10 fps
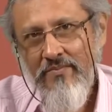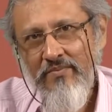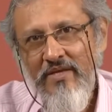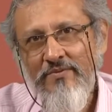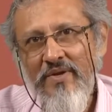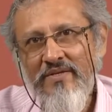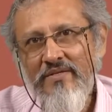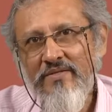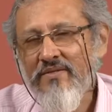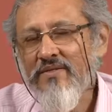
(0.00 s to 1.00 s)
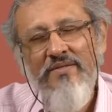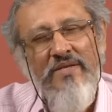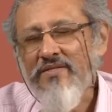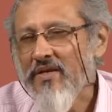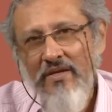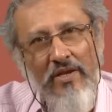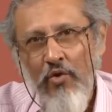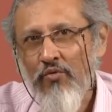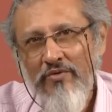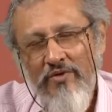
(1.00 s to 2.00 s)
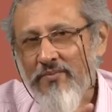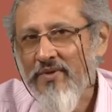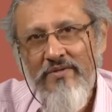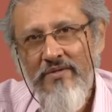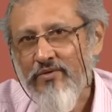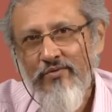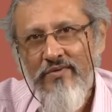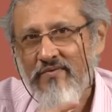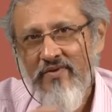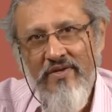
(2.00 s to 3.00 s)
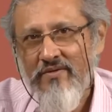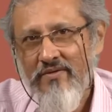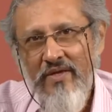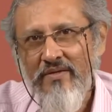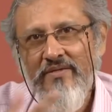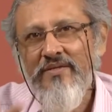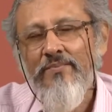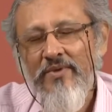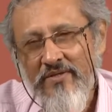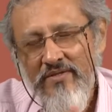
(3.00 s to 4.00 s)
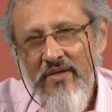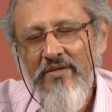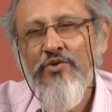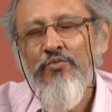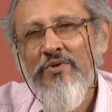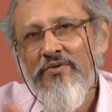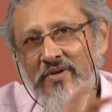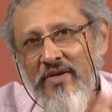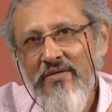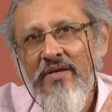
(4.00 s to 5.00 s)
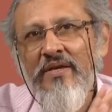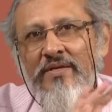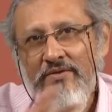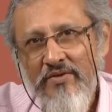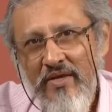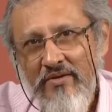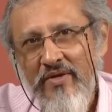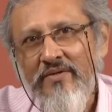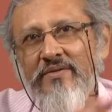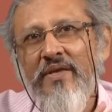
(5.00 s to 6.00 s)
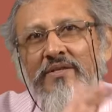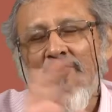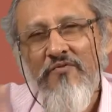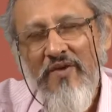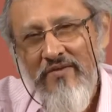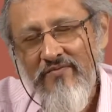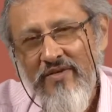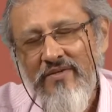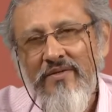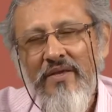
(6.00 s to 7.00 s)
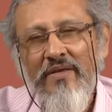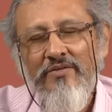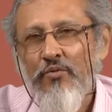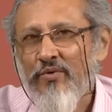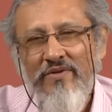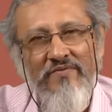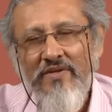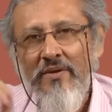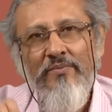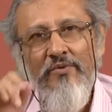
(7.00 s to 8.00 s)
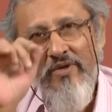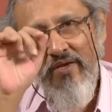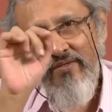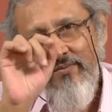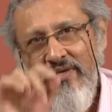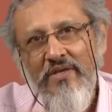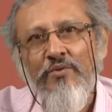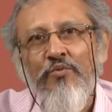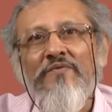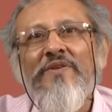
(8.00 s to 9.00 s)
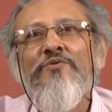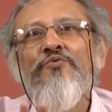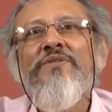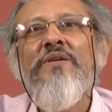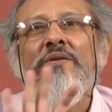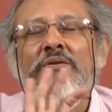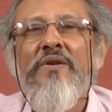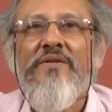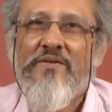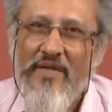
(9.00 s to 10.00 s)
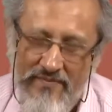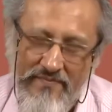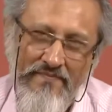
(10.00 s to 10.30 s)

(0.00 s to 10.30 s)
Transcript: Mathematics doesn't disallow a repeated use of greater than. It simply says you will read 3 greater thans or 5 greater thans or whatever number as being equivalent to a single greater than.